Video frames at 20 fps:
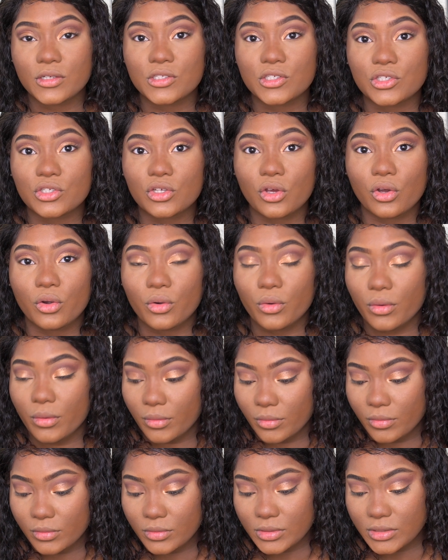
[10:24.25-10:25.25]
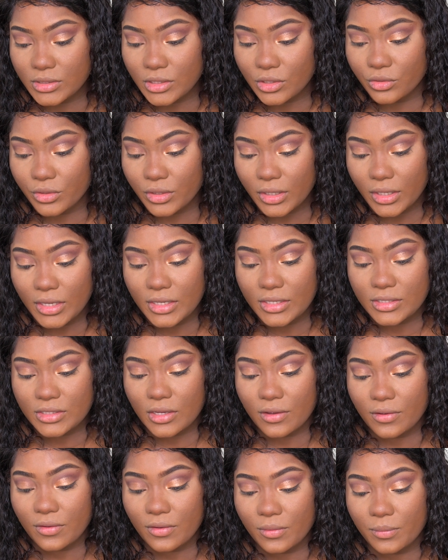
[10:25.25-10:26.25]
So Silk
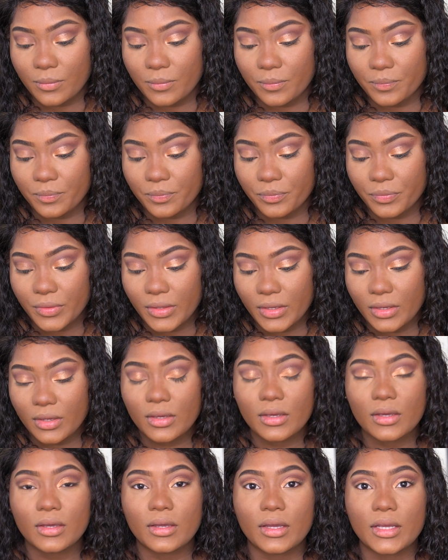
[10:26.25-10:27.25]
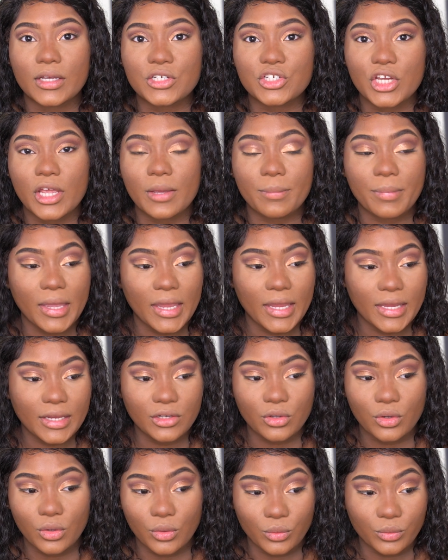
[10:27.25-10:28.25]
is um, a
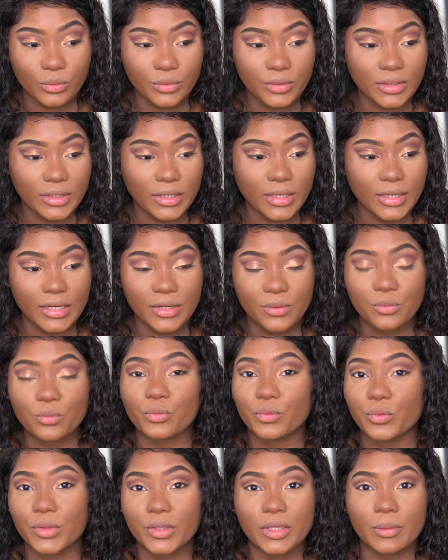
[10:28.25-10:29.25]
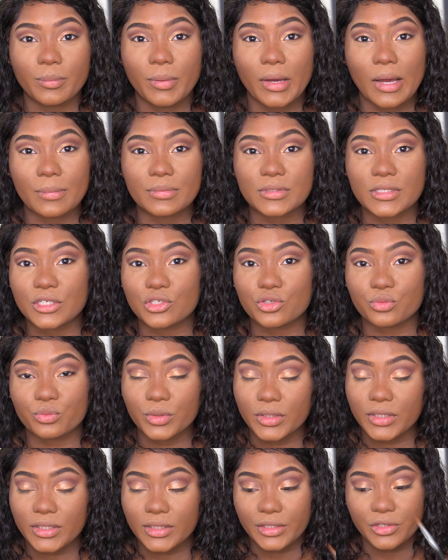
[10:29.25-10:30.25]
champagne gold, and it really pops, and it's
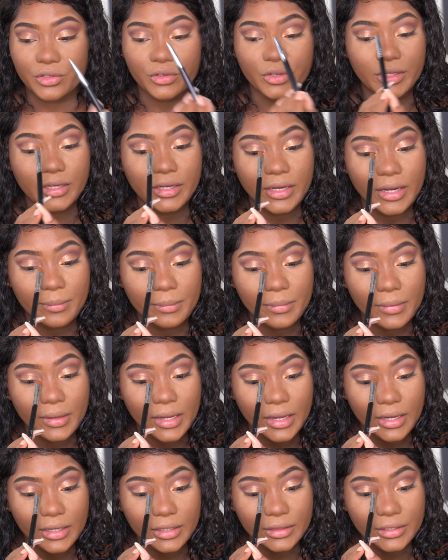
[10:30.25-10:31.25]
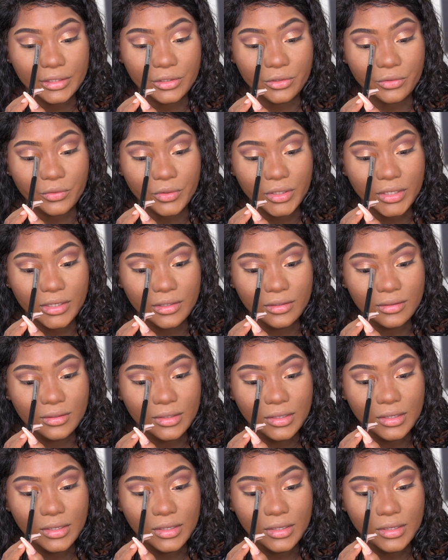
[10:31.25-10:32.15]
really glittery. Um, glittery.